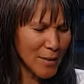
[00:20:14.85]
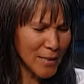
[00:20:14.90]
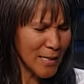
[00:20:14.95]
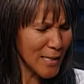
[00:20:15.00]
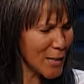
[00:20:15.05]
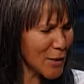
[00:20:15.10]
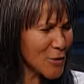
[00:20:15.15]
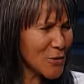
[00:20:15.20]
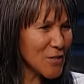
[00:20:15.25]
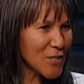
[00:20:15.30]

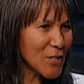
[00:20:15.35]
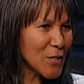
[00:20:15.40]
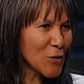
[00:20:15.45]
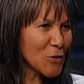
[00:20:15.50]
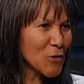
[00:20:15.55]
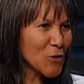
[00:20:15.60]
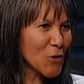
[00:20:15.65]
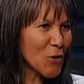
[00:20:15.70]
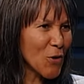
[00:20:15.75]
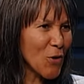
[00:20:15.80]
years and
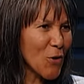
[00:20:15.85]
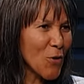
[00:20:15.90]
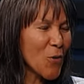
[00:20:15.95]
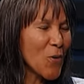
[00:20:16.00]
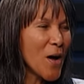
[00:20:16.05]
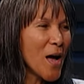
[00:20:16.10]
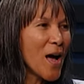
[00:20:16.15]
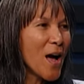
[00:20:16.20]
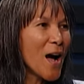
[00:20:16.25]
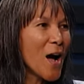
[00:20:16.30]
years ago
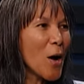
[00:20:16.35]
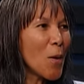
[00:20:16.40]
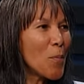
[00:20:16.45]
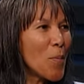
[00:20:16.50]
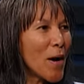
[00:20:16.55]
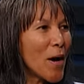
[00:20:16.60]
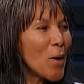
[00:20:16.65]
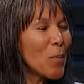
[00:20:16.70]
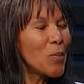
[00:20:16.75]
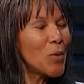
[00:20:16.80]

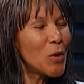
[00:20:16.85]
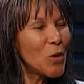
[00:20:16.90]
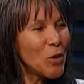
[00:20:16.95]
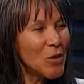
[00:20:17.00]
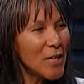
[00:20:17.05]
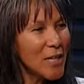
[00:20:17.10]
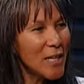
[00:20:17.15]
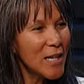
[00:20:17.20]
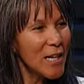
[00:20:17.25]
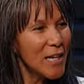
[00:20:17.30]
about
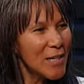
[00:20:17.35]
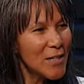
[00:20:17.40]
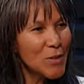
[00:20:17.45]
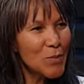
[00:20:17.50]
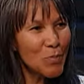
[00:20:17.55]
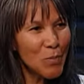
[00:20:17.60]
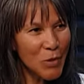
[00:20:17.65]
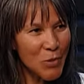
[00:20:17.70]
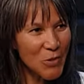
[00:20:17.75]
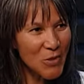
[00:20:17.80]
putting
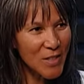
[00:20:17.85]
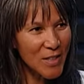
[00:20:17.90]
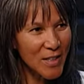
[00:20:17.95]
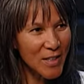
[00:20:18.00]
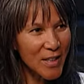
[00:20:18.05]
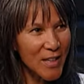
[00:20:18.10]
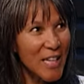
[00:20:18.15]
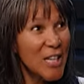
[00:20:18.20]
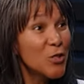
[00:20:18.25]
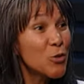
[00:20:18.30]
his
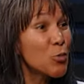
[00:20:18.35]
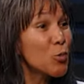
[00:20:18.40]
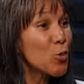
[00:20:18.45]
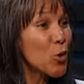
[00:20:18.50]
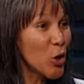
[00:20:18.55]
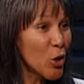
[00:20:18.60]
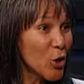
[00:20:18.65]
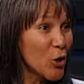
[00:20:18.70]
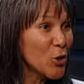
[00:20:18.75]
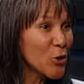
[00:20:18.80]
music, his
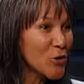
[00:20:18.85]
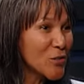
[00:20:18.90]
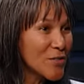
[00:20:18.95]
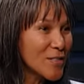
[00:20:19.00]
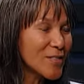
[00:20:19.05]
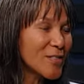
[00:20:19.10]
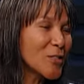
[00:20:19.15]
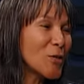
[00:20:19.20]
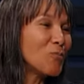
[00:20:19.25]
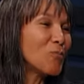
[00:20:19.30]

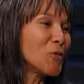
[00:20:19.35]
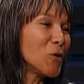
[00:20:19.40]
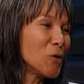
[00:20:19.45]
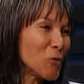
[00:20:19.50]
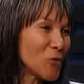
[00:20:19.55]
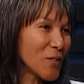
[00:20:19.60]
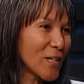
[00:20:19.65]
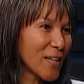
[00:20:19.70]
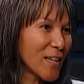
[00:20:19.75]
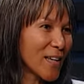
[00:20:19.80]
words to
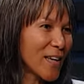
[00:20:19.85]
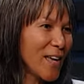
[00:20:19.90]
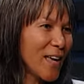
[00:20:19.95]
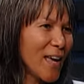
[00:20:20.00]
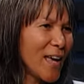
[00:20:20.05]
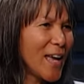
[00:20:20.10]
music.